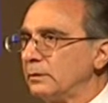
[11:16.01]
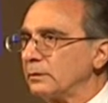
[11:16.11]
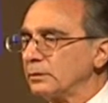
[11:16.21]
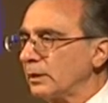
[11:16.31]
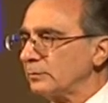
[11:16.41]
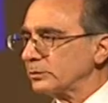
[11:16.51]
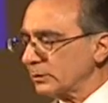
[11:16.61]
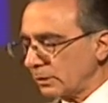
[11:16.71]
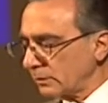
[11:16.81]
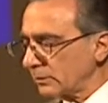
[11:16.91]
Your name is
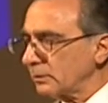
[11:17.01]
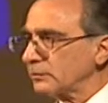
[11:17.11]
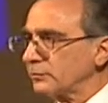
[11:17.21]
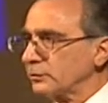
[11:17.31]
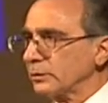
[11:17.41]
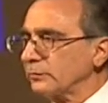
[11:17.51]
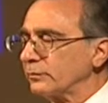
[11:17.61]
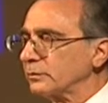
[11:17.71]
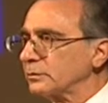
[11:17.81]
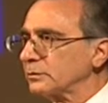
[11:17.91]
not on the list for
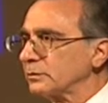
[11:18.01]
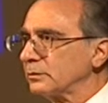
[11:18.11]
deliverance.